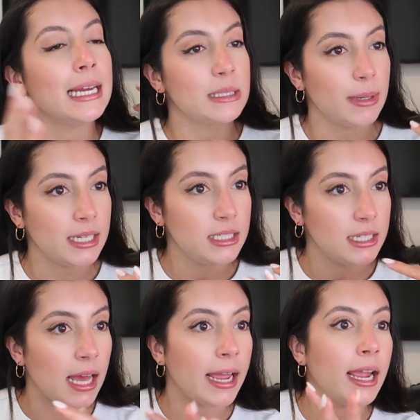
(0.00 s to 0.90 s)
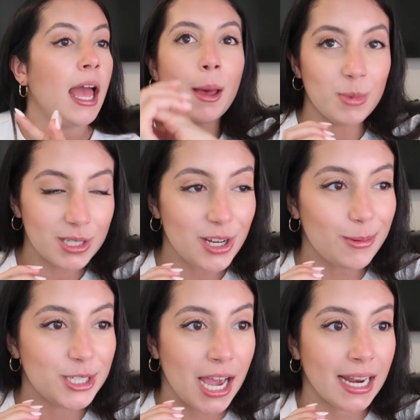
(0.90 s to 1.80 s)
it's monday today i'm gonna
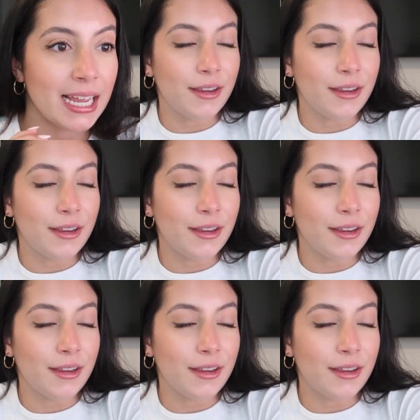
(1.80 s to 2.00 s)
stop chatting